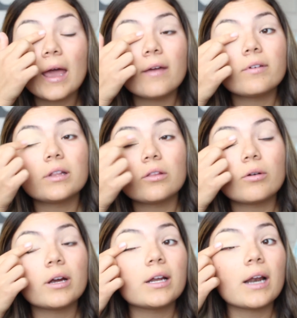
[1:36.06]
Haven
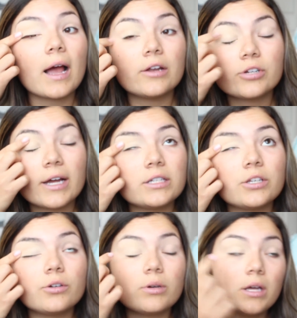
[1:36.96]
Lauren and I try
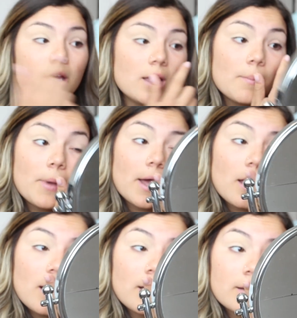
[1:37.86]
to
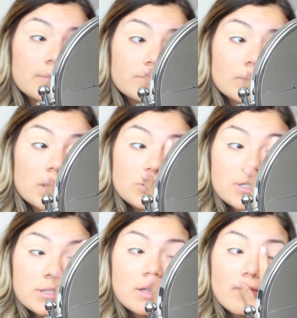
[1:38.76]
but um
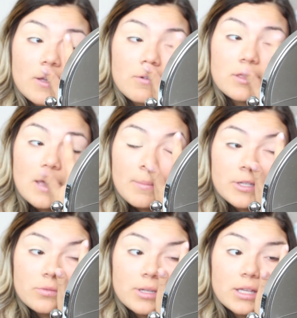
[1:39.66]
just living with them
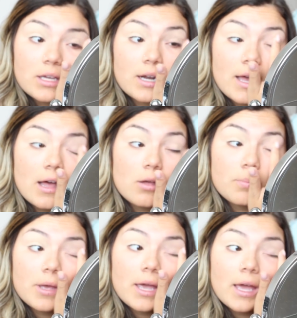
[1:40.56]
is really gonna
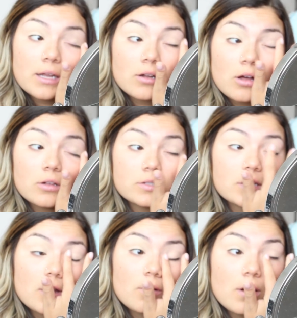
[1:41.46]
help and
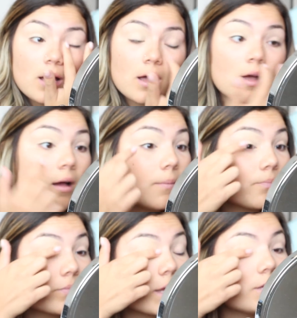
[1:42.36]
also
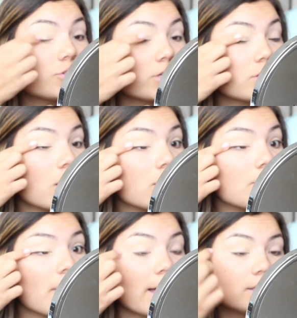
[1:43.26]
um it's just all
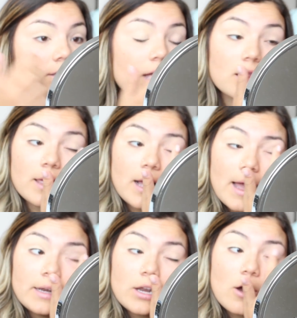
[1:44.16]
a mindset like
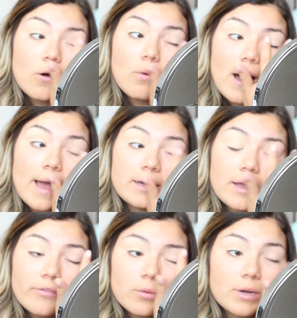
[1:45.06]
i know i
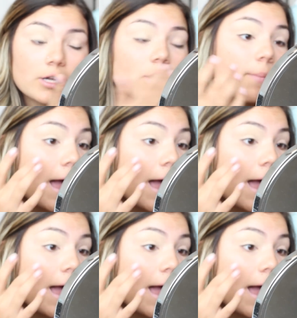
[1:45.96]
never want to go